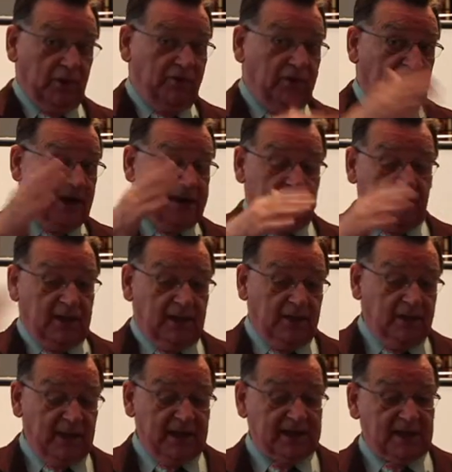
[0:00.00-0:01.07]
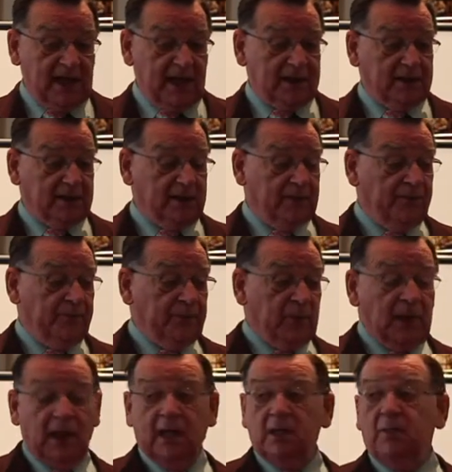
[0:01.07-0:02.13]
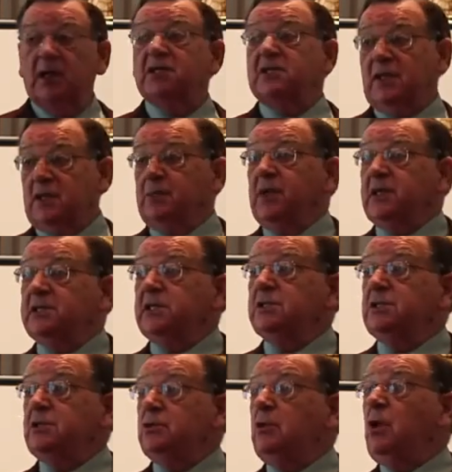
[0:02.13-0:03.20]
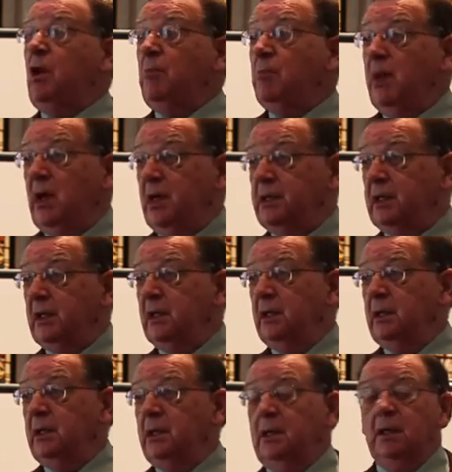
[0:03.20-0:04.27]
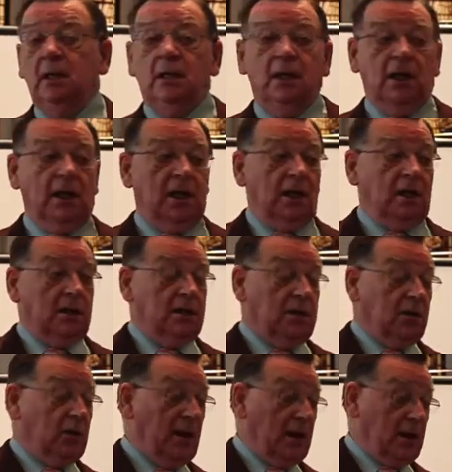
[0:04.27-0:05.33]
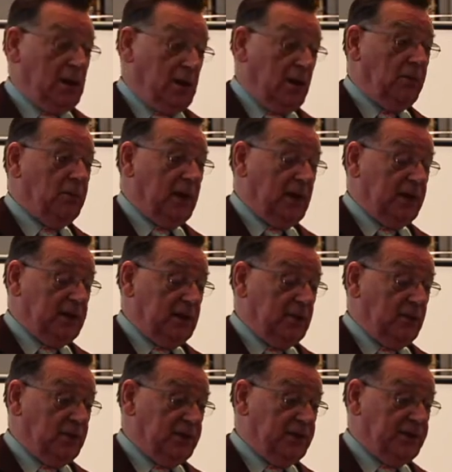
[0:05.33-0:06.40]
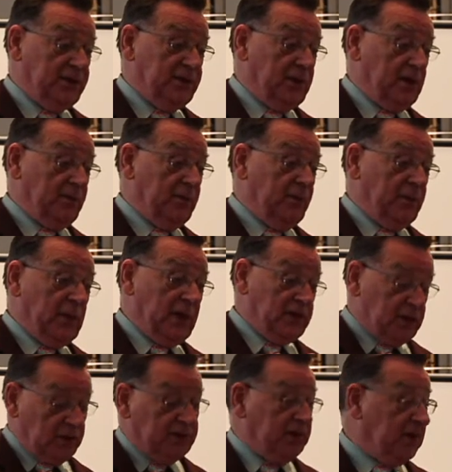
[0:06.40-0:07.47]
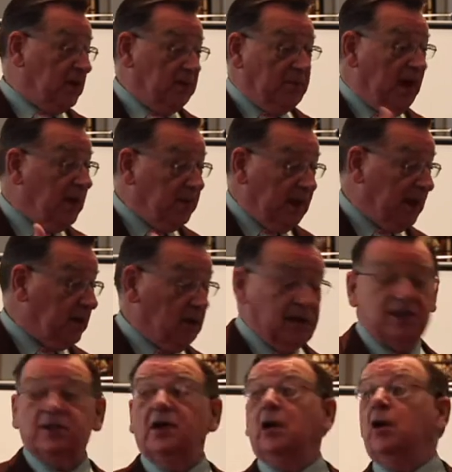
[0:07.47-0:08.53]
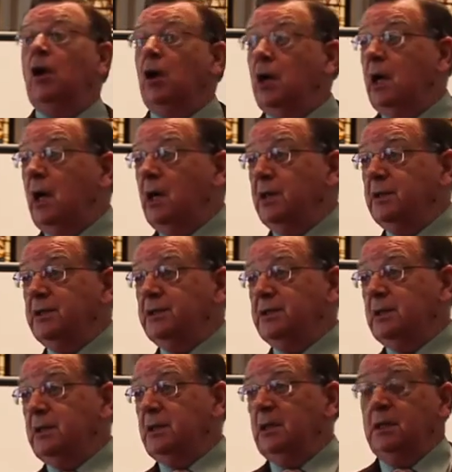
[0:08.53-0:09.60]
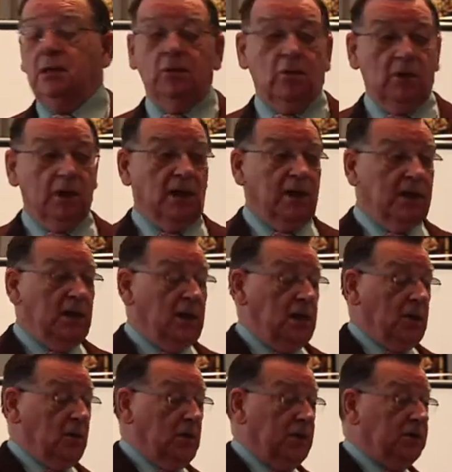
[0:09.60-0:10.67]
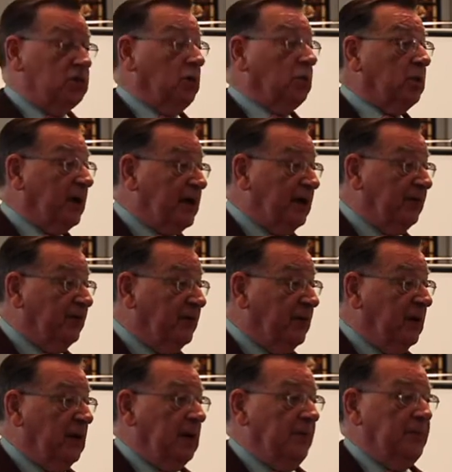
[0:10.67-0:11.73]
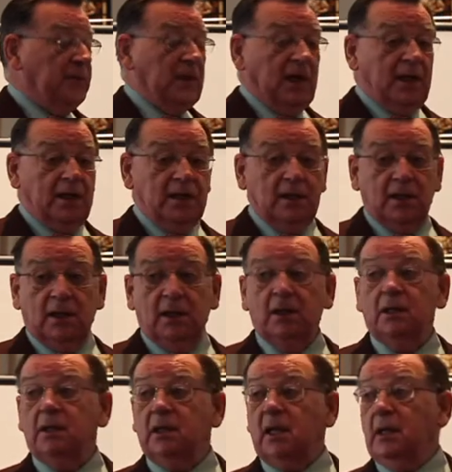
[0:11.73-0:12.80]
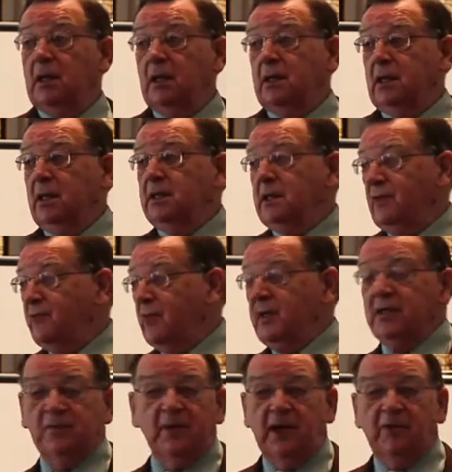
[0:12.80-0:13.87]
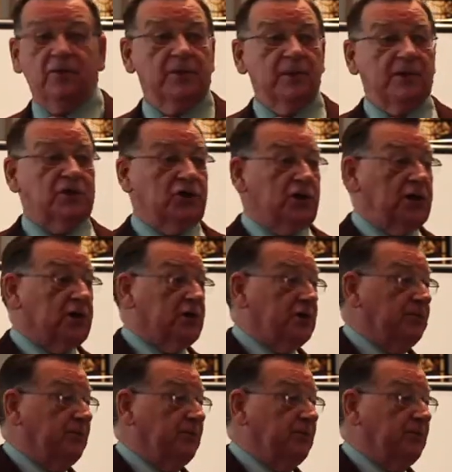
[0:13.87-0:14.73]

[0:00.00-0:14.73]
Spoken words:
fled and they scattered, and amongst other places, to Lombardy. And, well, Lombardy was associated, in my mind, at least the Lollards were, with John Wycliffe and a dear friend of mine from this church,